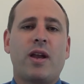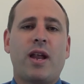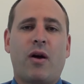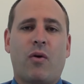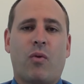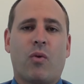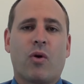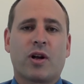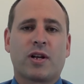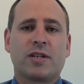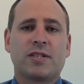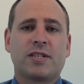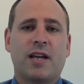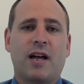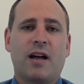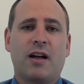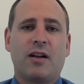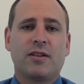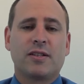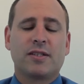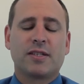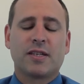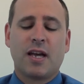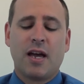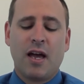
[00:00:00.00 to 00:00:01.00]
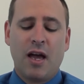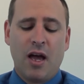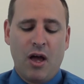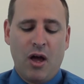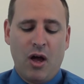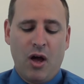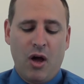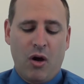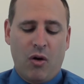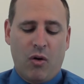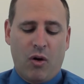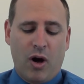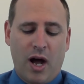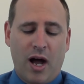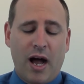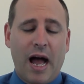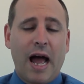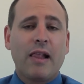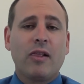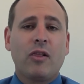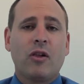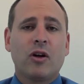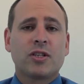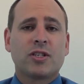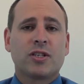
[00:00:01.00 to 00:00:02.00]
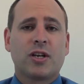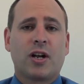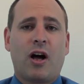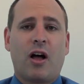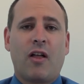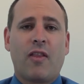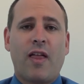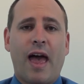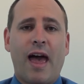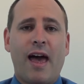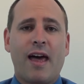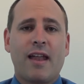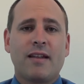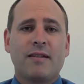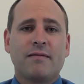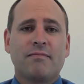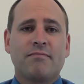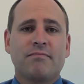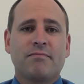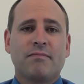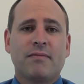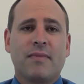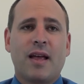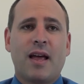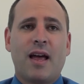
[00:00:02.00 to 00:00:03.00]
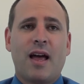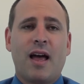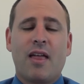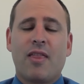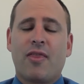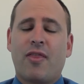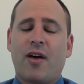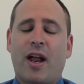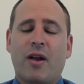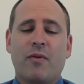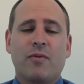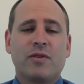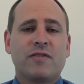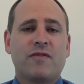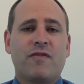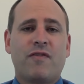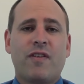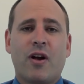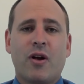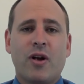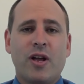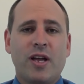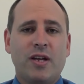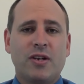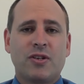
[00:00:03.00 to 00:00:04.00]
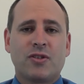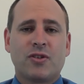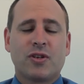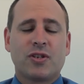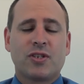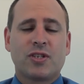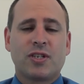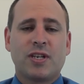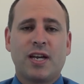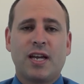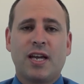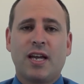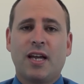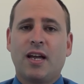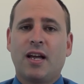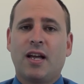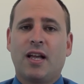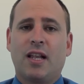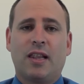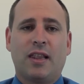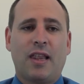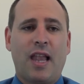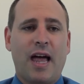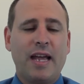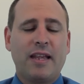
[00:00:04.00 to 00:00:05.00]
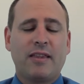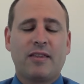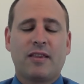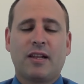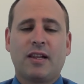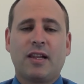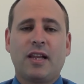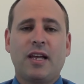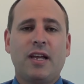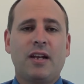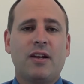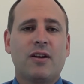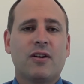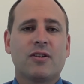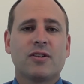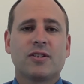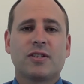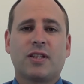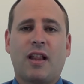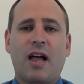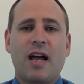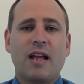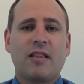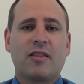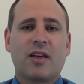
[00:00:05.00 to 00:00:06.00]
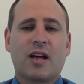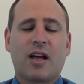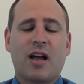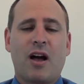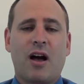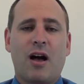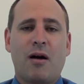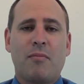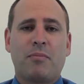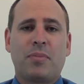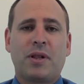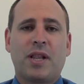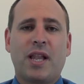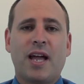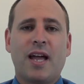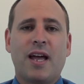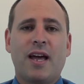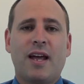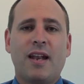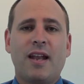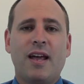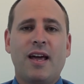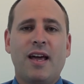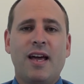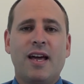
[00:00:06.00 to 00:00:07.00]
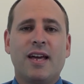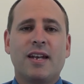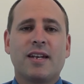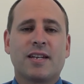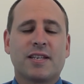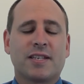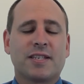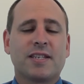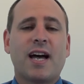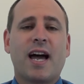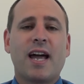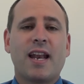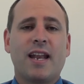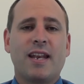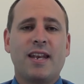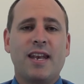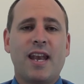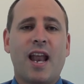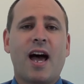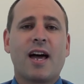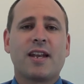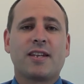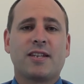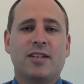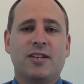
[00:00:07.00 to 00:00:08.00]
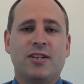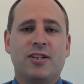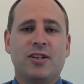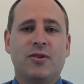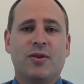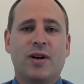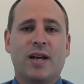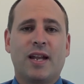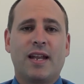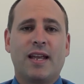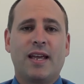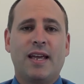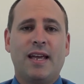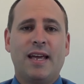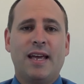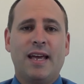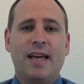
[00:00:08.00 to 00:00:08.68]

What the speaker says: Network sells. Well, I looked at all that, thought it was very interesting, liked the leaders, liked the comp plan, decided not to do it.